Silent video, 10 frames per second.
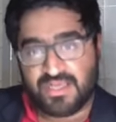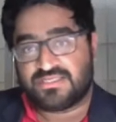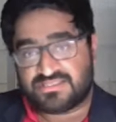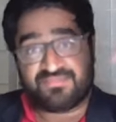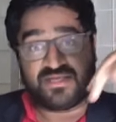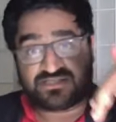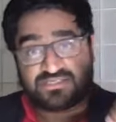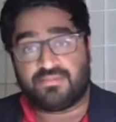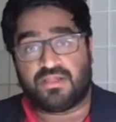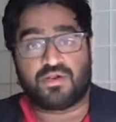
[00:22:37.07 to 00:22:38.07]
Something
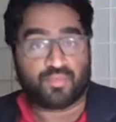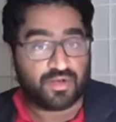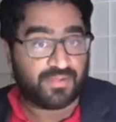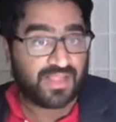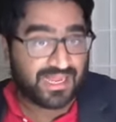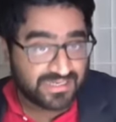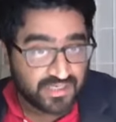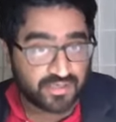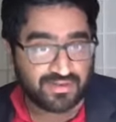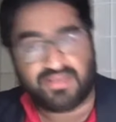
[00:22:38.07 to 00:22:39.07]
similar would apply
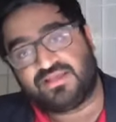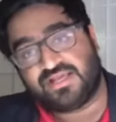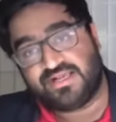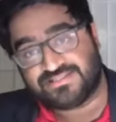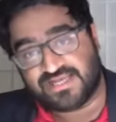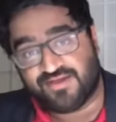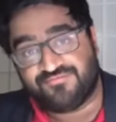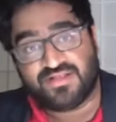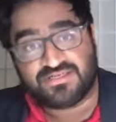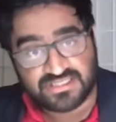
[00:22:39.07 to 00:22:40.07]
here in the case of
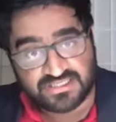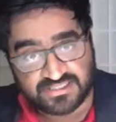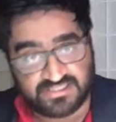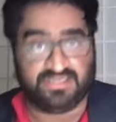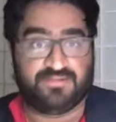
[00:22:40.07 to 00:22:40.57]
dignity.